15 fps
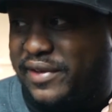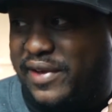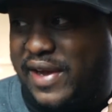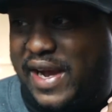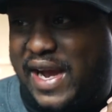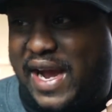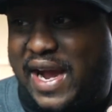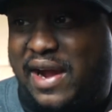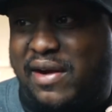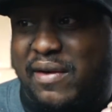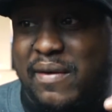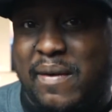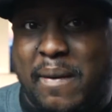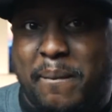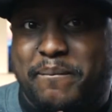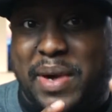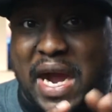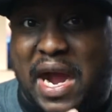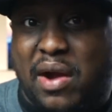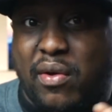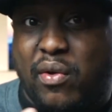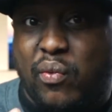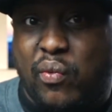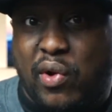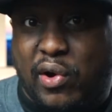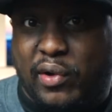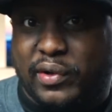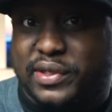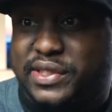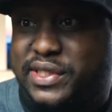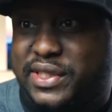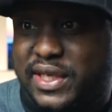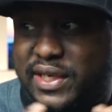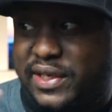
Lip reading: how power works